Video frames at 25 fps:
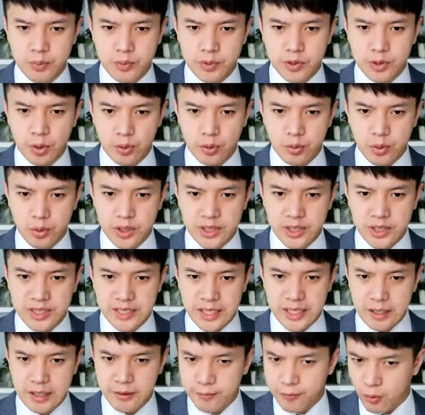real
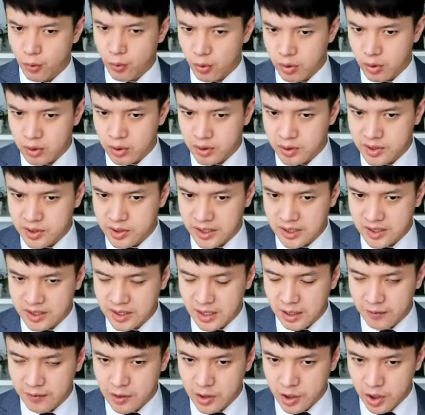estate for 6,
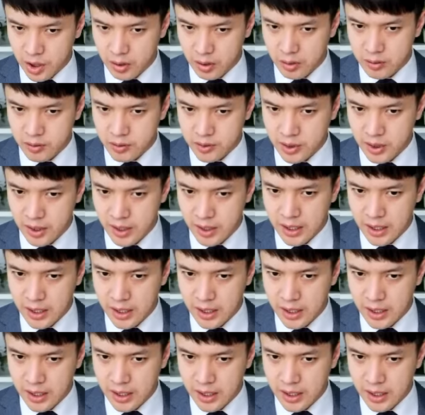7 years.